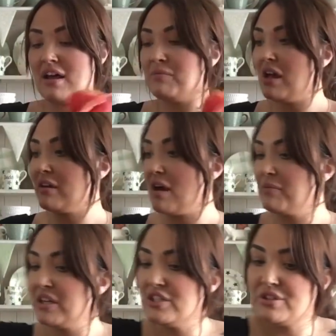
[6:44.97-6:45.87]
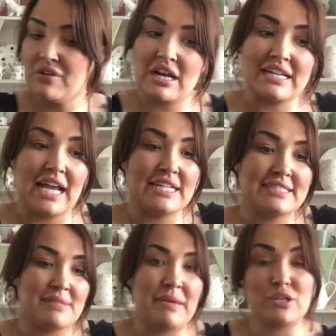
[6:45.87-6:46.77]
I'm gonna do like an
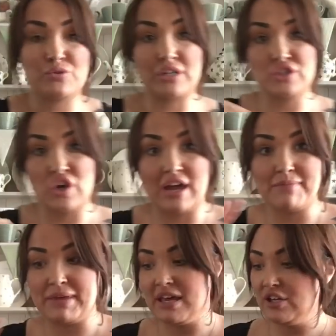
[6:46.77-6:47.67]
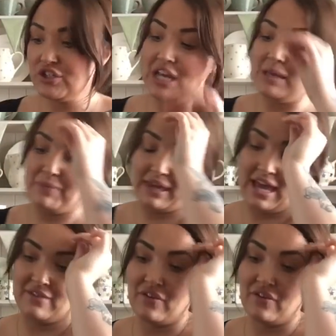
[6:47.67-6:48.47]
asymmetric type shape again.